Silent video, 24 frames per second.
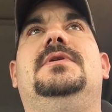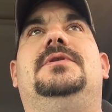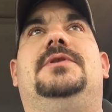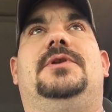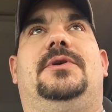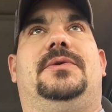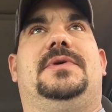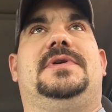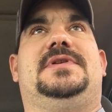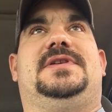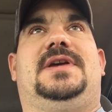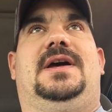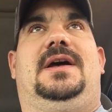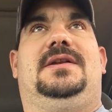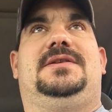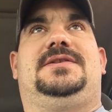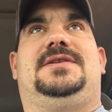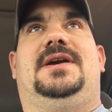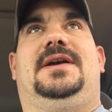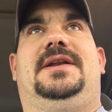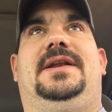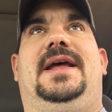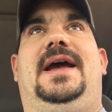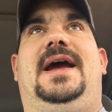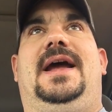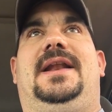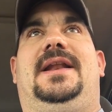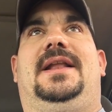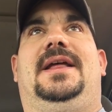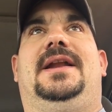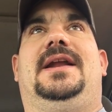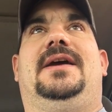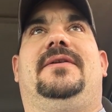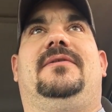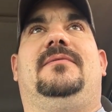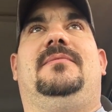the results on that and
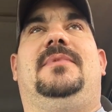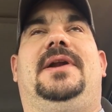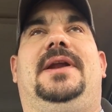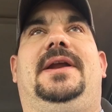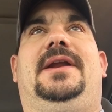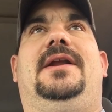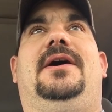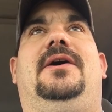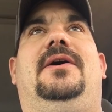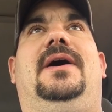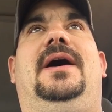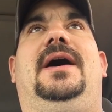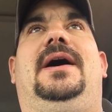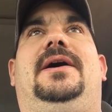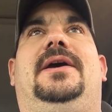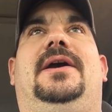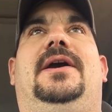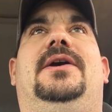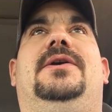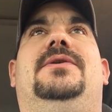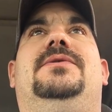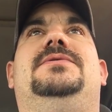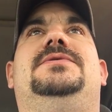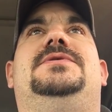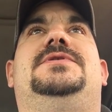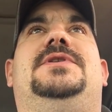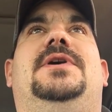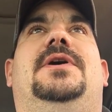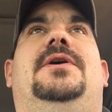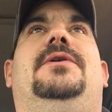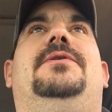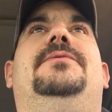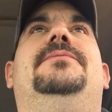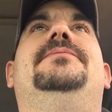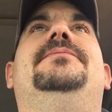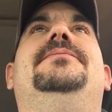let everybody know how it goes.
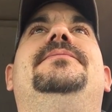So